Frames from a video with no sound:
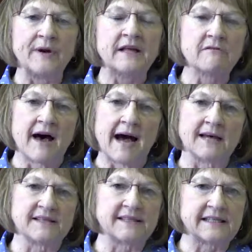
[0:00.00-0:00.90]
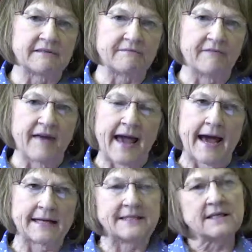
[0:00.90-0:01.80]
realized
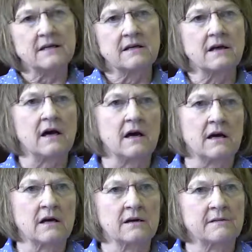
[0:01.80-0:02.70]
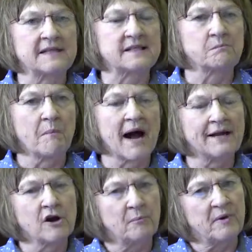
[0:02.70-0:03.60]
that this
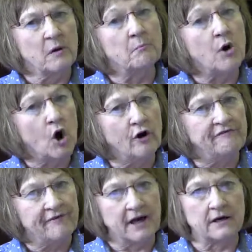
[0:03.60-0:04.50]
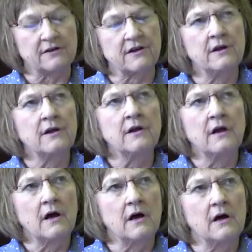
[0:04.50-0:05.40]
might not be a perfect
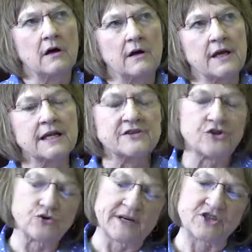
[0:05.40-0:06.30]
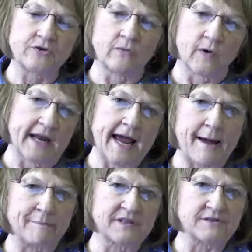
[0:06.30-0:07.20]
illustration of what
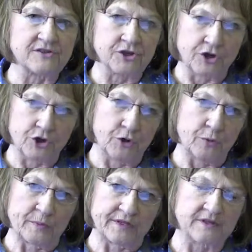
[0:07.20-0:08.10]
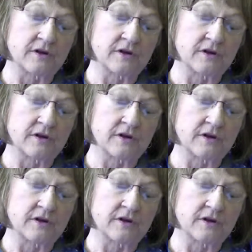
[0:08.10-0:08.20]
happens to humans.